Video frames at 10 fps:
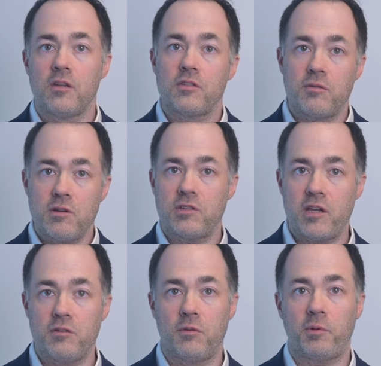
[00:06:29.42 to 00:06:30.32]
So here's how
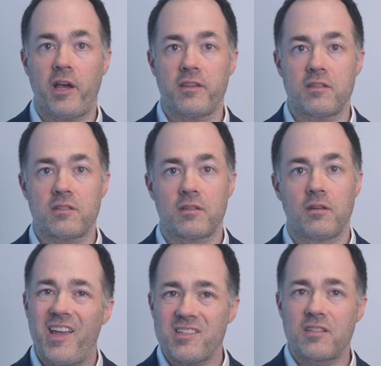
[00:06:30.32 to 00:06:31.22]
you apply this.
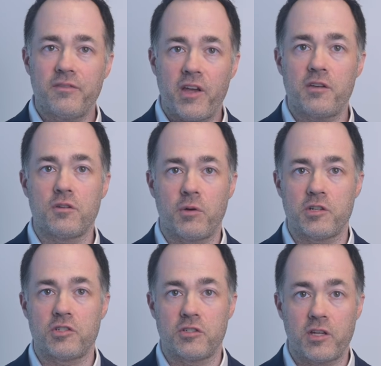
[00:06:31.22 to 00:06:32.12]
Ask the value
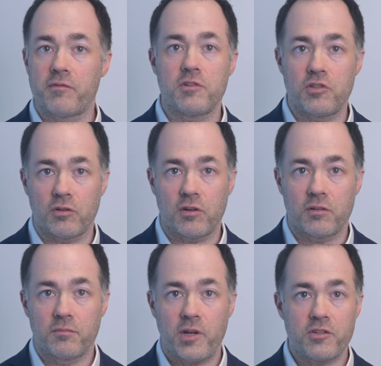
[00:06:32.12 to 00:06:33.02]
question to every
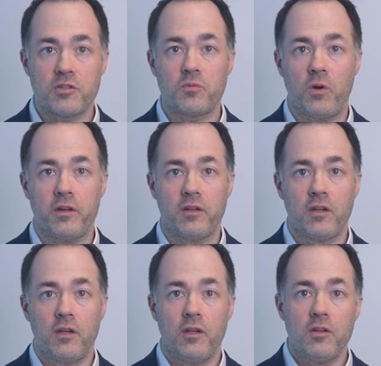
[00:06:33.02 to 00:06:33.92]
juror, not just one.
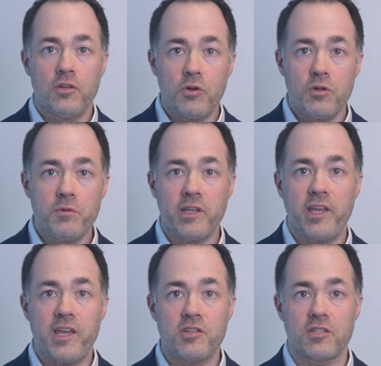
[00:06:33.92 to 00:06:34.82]
Note who
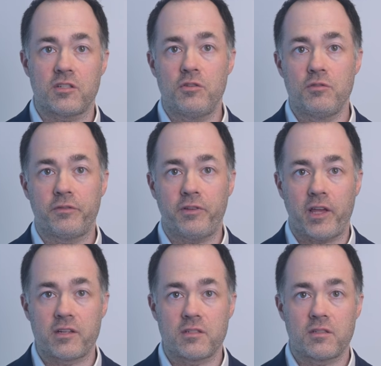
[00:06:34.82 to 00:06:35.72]
engages and who
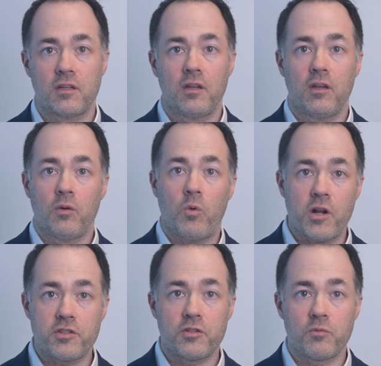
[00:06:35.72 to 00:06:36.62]
deflects.
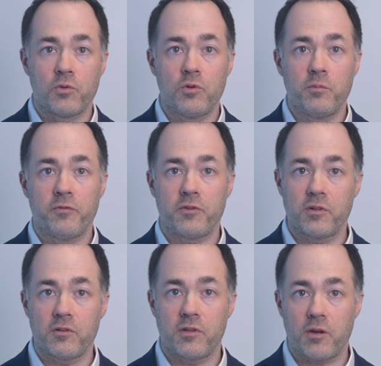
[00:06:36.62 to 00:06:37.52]
Watch the room
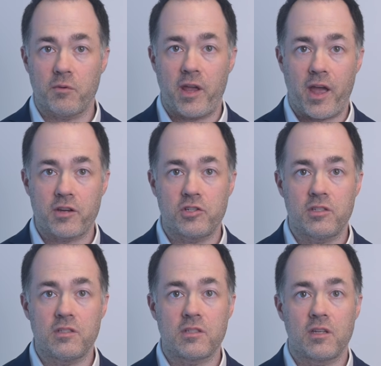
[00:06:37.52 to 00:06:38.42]
for their
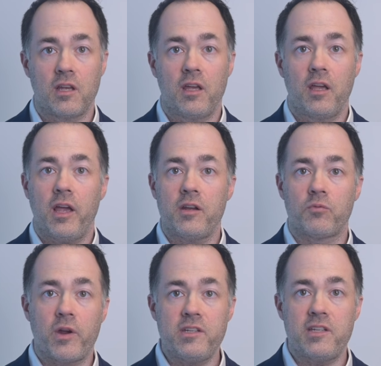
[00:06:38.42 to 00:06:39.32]
reactions, and
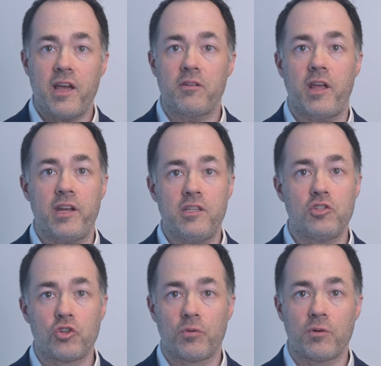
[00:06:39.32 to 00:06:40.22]
write down any
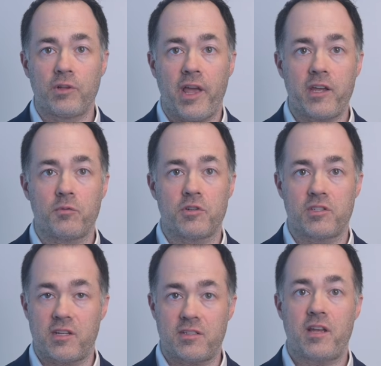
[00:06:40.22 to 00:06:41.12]
juror
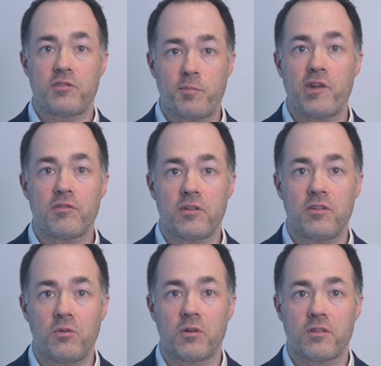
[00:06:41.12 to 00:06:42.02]
language that sounds better than
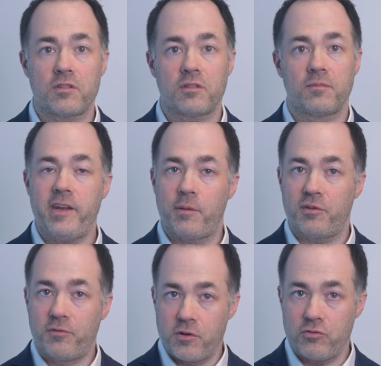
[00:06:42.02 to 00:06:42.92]
yours. Now,
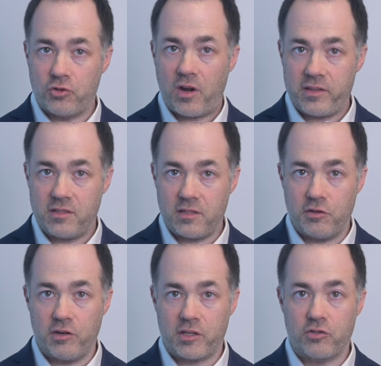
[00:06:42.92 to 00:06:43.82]
before you try this in
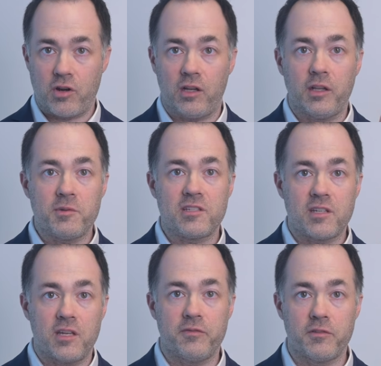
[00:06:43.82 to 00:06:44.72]
your next trial, let me
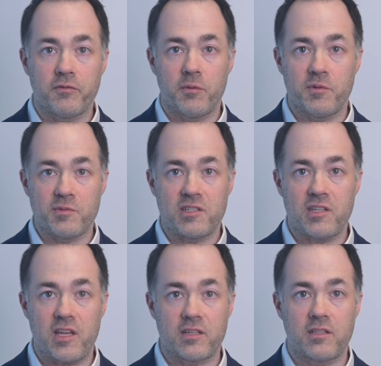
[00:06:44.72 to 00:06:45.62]
save you from the
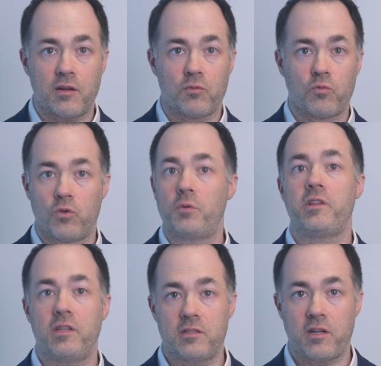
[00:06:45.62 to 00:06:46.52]
mistakes that
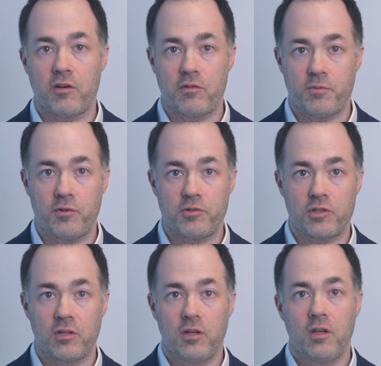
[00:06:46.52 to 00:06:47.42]
ruin the entire approach.